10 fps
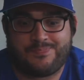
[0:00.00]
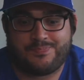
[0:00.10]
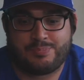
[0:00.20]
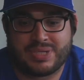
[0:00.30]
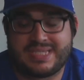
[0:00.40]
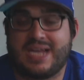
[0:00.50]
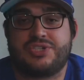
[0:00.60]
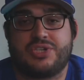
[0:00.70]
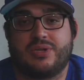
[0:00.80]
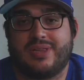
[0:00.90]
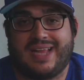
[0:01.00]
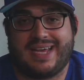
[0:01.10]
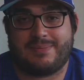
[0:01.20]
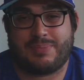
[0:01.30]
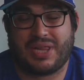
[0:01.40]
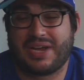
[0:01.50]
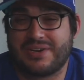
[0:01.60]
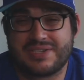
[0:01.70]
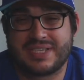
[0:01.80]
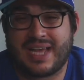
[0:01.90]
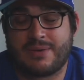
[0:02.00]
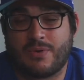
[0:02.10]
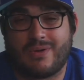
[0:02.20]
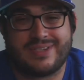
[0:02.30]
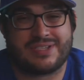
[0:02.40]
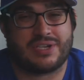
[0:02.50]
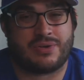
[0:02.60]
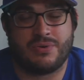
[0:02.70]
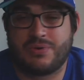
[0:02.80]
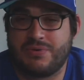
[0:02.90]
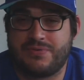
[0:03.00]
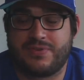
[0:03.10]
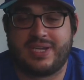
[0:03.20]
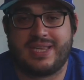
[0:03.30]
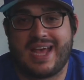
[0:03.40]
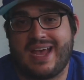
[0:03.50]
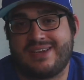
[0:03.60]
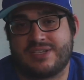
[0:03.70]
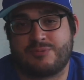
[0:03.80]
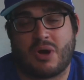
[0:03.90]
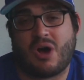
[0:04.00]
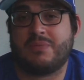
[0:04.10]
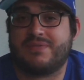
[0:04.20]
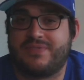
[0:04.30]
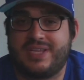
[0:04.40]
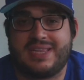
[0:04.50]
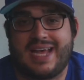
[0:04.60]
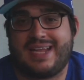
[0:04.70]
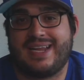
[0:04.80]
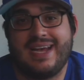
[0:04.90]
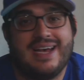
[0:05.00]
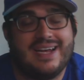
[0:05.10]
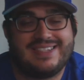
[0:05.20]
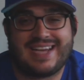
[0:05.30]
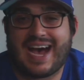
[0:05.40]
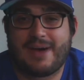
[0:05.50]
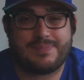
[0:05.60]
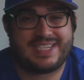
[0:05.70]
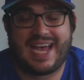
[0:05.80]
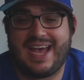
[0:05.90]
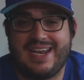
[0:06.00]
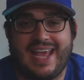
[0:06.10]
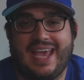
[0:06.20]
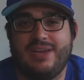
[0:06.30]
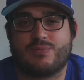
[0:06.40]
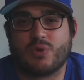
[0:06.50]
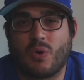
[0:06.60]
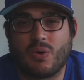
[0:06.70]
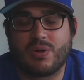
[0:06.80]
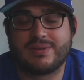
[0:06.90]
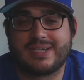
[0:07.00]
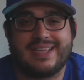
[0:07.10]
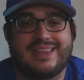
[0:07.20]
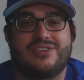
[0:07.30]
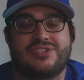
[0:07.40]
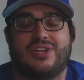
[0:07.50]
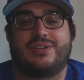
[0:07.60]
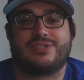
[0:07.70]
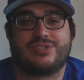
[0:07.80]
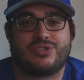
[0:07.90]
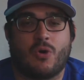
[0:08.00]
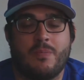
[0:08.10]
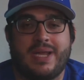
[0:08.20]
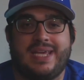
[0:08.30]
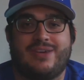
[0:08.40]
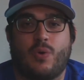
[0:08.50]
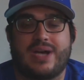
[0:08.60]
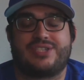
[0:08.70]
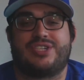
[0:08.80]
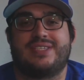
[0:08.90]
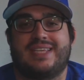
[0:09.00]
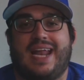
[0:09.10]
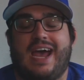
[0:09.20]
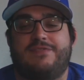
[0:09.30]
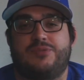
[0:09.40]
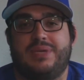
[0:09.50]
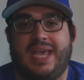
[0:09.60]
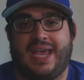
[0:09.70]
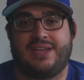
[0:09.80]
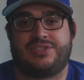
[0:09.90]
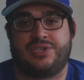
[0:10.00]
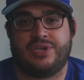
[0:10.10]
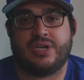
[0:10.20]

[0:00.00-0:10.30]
potential players in that role. Does Nkunku fit in that? Does Palmer fit in that top 10, 8 role? There's so many questions that have to be answered.